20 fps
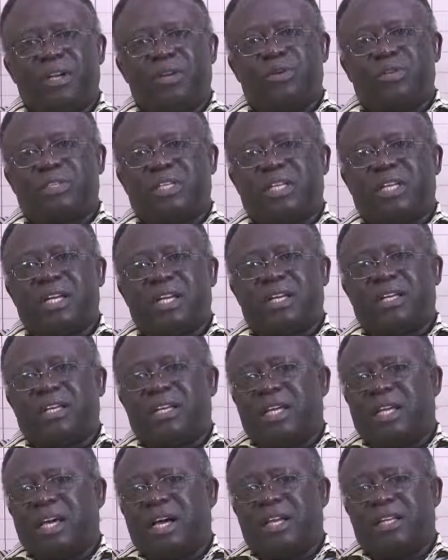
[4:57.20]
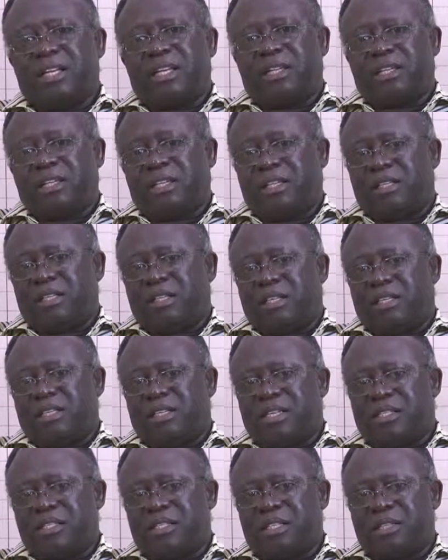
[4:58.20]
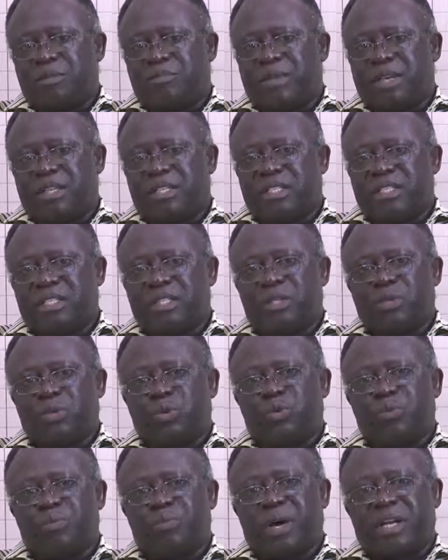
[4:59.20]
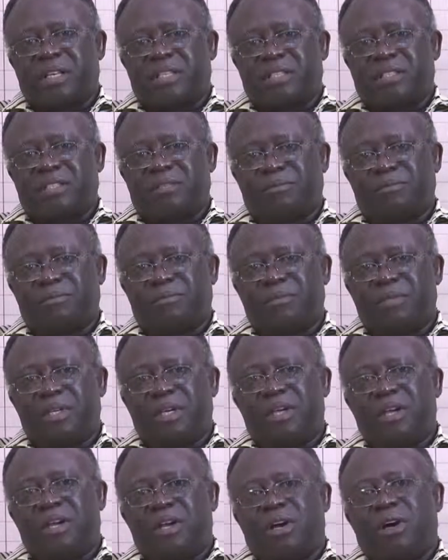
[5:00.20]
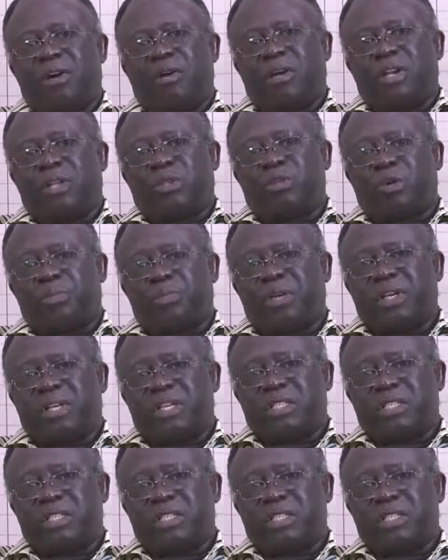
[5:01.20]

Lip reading: You see, the statement is in two parts, or the topic